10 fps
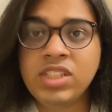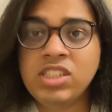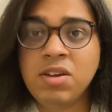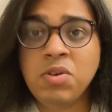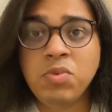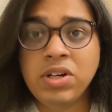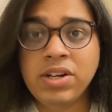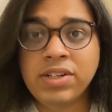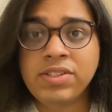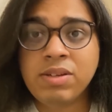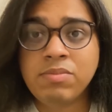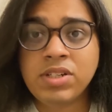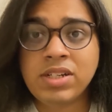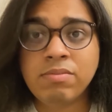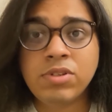summer work
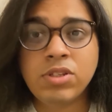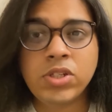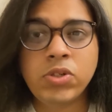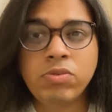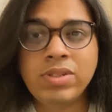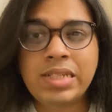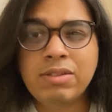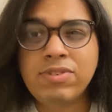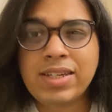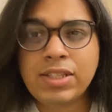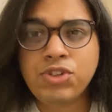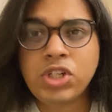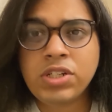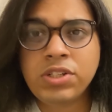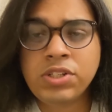sometime soon if I get the
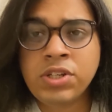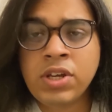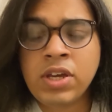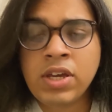chance.